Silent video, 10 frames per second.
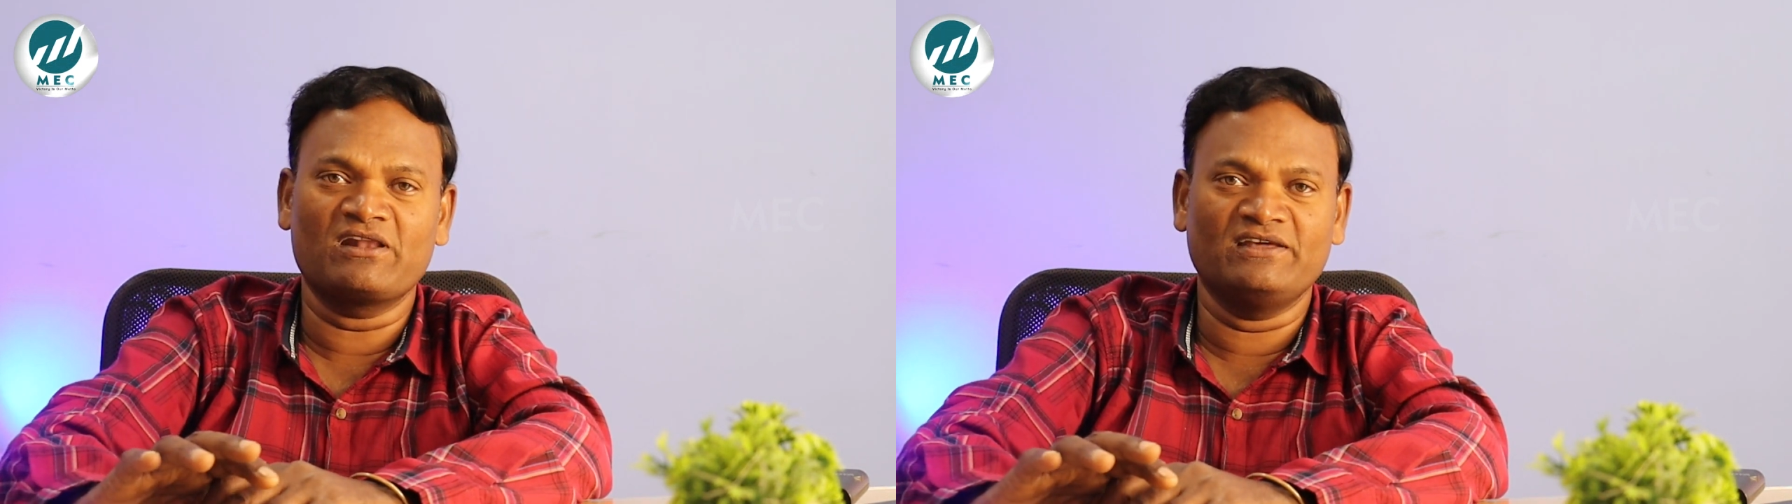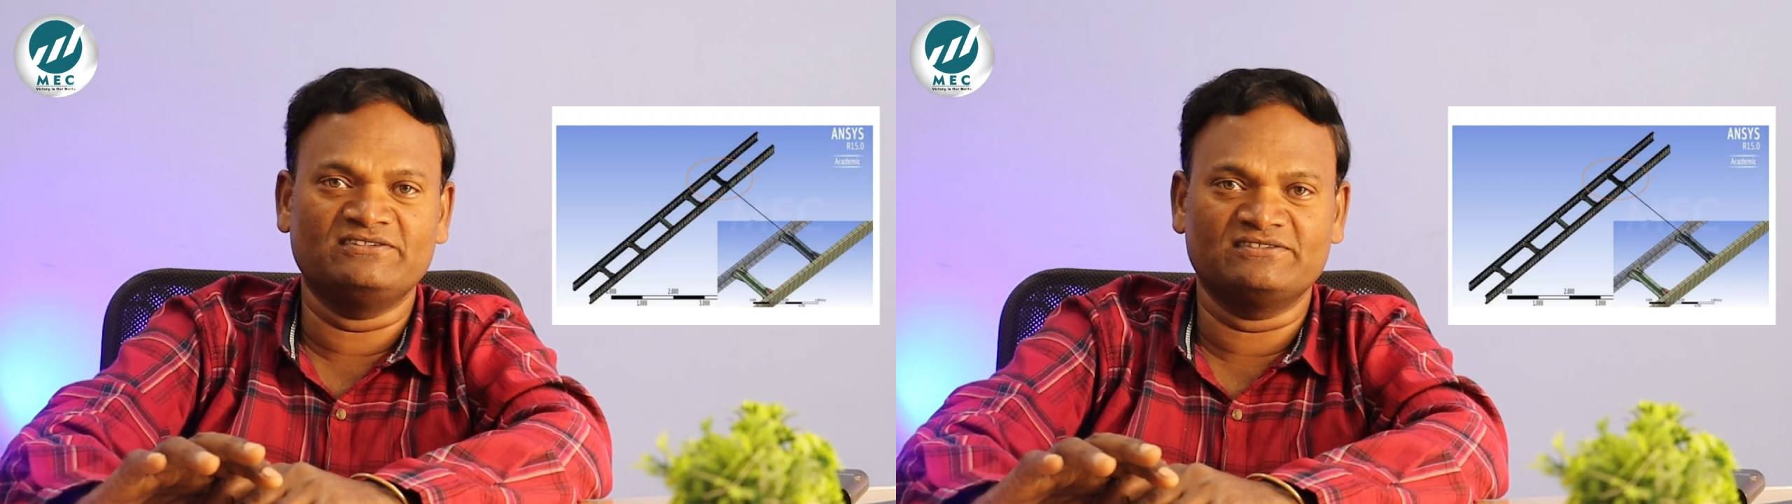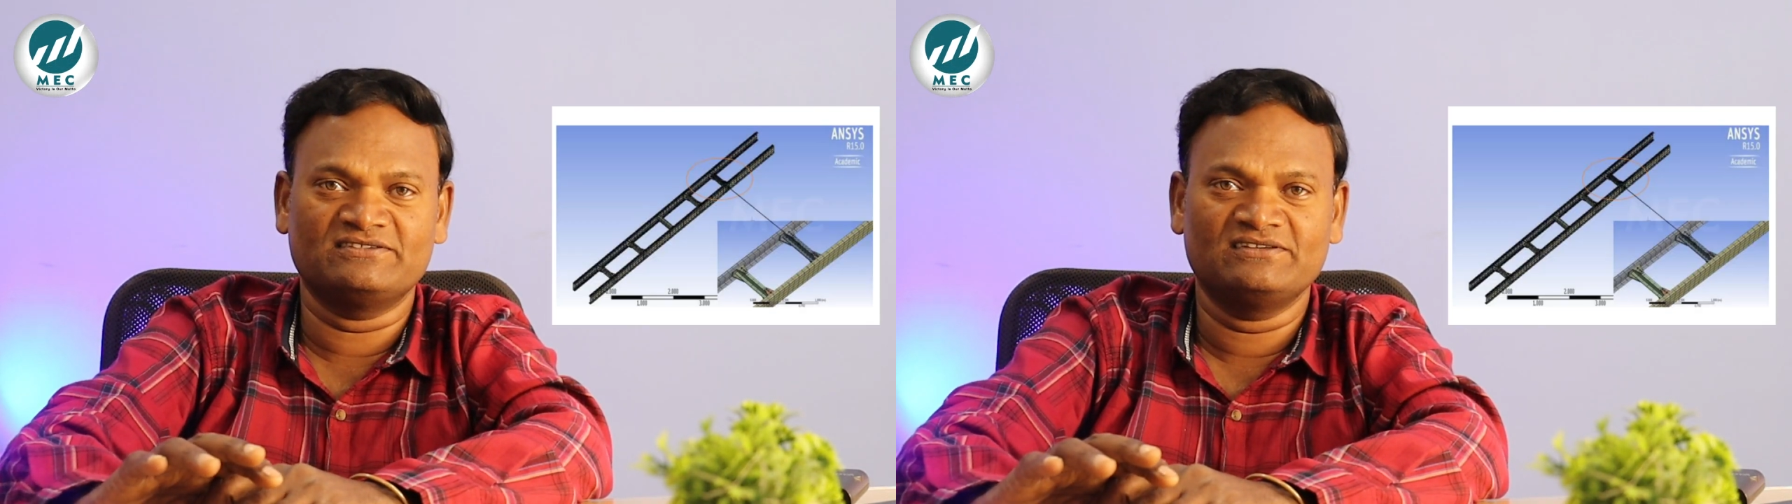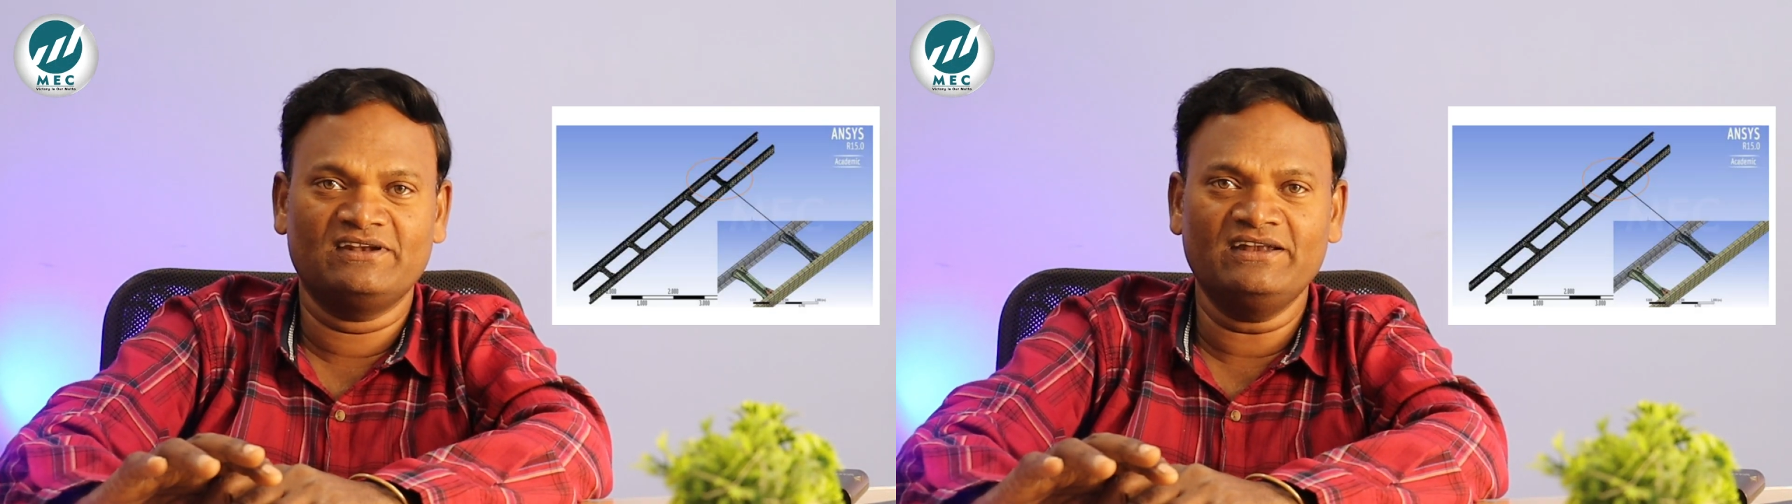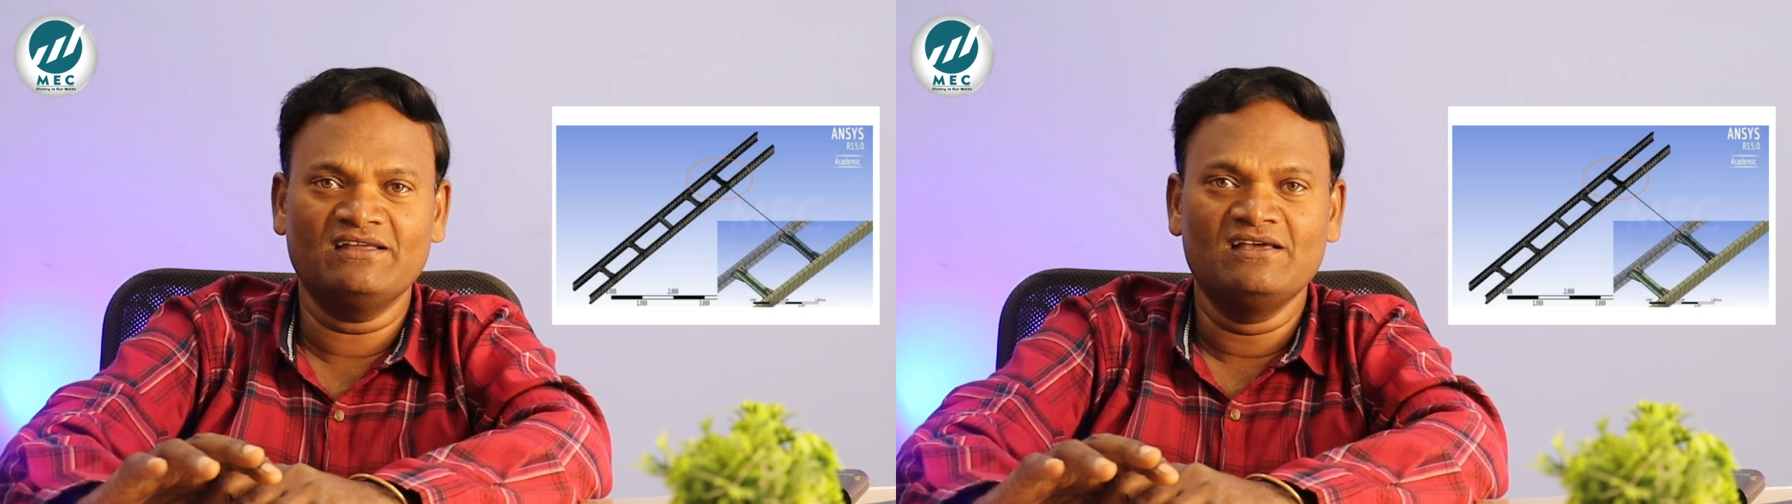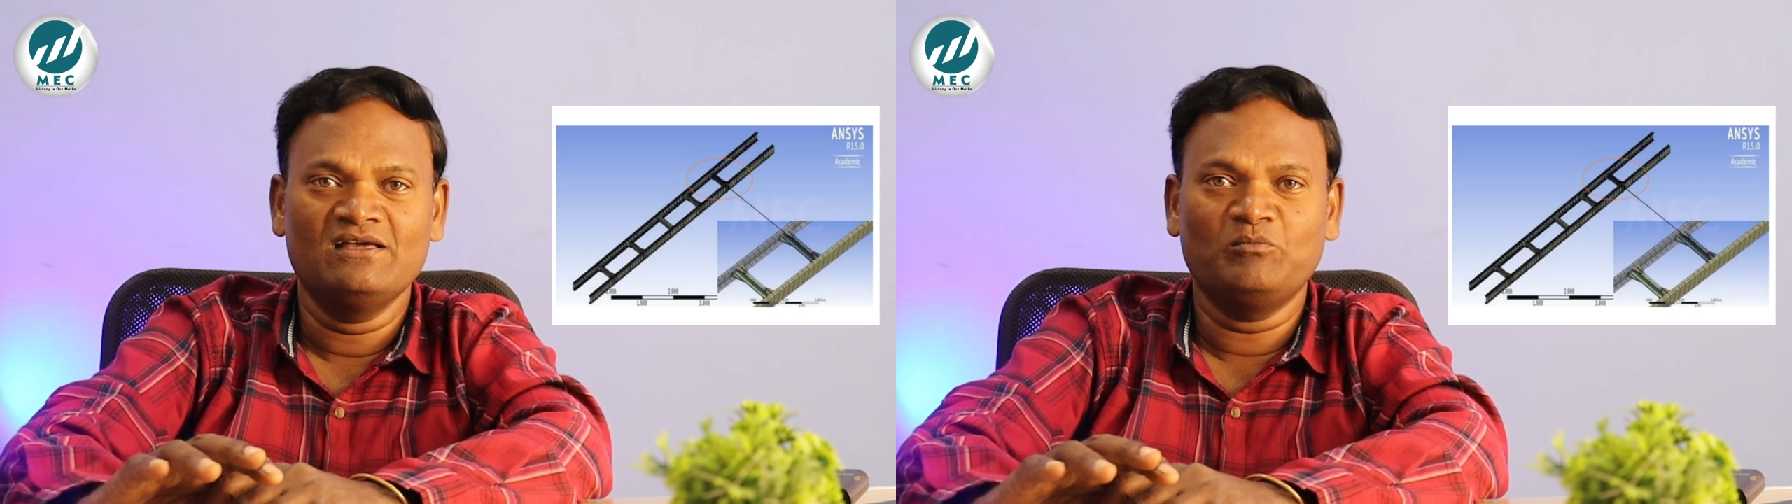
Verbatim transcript: analysis, right?